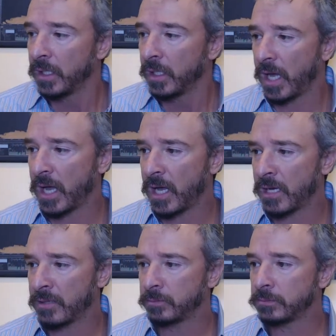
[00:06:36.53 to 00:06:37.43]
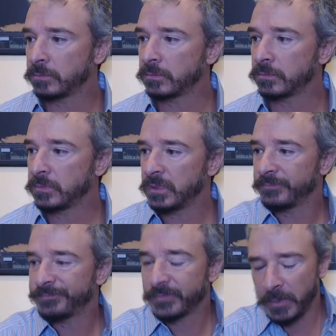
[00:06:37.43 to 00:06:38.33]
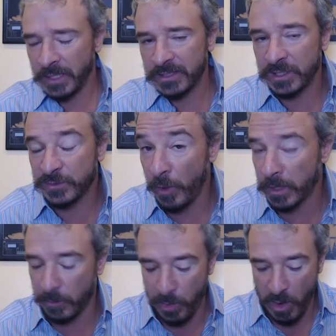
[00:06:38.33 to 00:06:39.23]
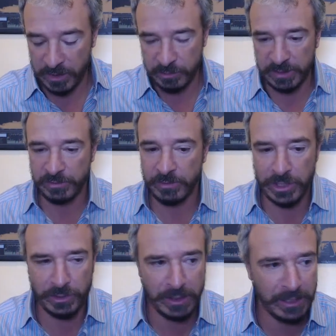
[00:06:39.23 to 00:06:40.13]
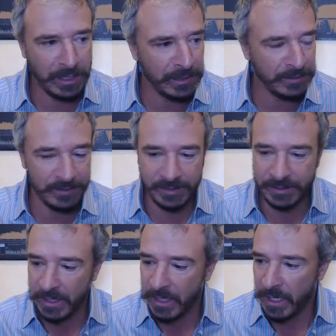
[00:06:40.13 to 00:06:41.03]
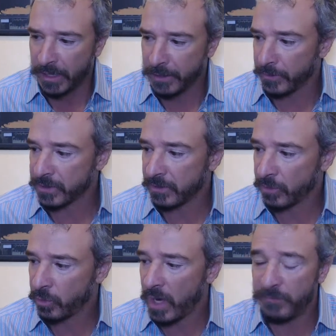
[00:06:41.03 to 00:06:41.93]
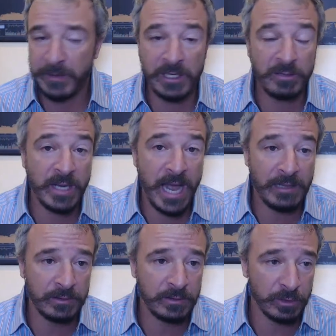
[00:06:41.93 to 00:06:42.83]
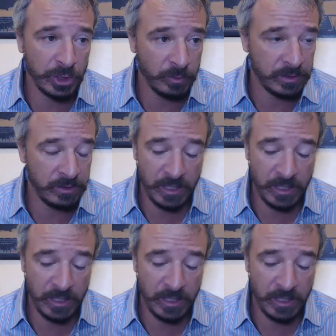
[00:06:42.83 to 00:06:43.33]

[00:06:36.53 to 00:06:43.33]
I'm not gonna say it's falling apart, it's restructuring and just, I don't know, there's a great video by Alan Dershowitz.